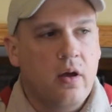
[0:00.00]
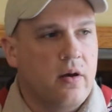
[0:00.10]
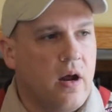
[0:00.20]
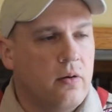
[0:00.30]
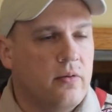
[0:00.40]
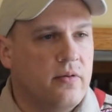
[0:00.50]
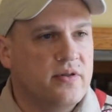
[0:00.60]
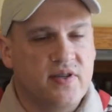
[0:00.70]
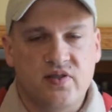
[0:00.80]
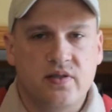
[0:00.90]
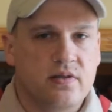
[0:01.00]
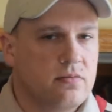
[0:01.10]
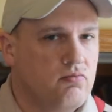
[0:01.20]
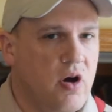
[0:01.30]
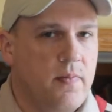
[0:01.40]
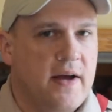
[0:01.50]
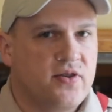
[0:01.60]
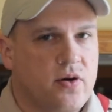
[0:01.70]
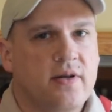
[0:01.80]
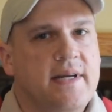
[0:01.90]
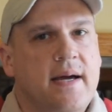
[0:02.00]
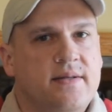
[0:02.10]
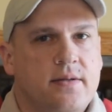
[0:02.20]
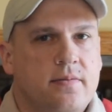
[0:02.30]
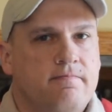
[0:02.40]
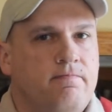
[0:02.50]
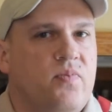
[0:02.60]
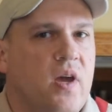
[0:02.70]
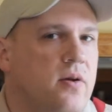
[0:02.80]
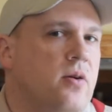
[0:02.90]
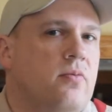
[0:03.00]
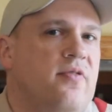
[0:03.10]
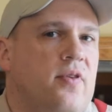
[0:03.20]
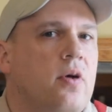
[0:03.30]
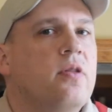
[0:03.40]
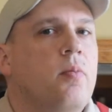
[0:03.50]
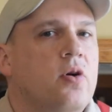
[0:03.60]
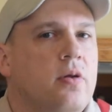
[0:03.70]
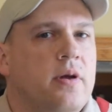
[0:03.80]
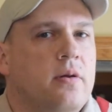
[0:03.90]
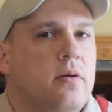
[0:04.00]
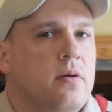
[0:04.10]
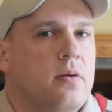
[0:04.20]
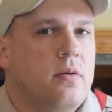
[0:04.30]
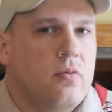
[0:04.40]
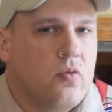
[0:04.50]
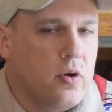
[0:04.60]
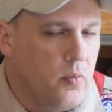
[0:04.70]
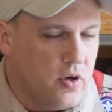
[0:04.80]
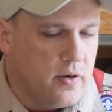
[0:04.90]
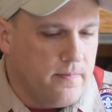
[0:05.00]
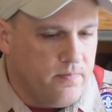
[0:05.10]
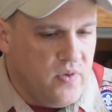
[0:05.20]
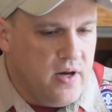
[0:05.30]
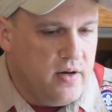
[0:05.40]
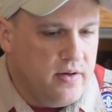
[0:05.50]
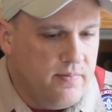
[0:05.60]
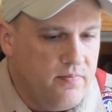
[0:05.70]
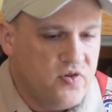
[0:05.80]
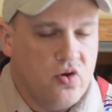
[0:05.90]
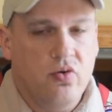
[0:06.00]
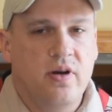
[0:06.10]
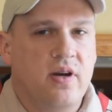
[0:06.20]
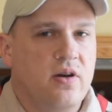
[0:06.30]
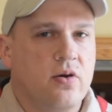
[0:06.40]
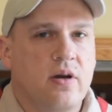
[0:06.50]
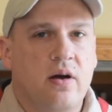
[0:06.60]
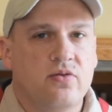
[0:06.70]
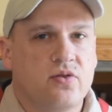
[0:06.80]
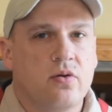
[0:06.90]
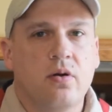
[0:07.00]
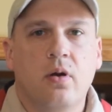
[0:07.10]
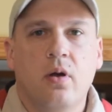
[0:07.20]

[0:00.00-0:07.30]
Now, this isn't, merit badges aren't a test. Okay, you don't fill out the booklet, workbook, and turn it into your counselor.